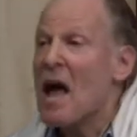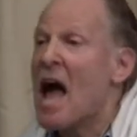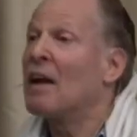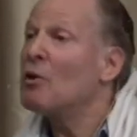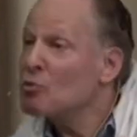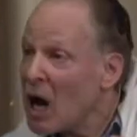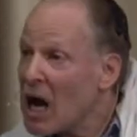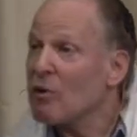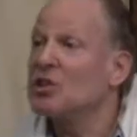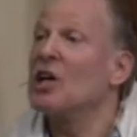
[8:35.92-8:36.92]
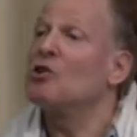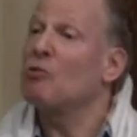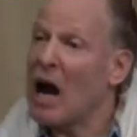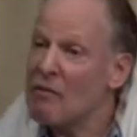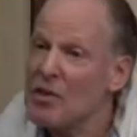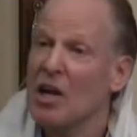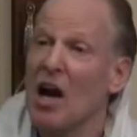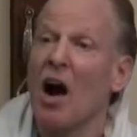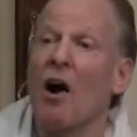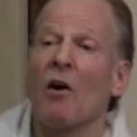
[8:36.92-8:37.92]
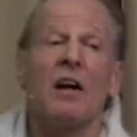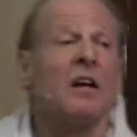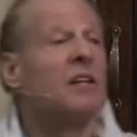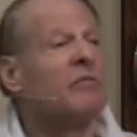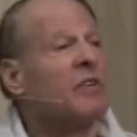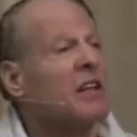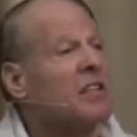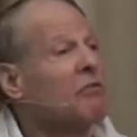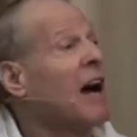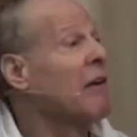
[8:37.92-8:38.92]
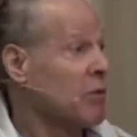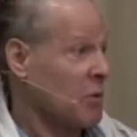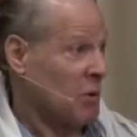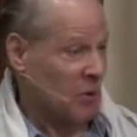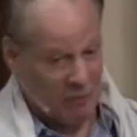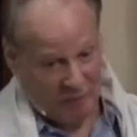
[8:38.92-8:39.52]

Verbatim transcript: and in the driver's seat, driving the car, is a five year old.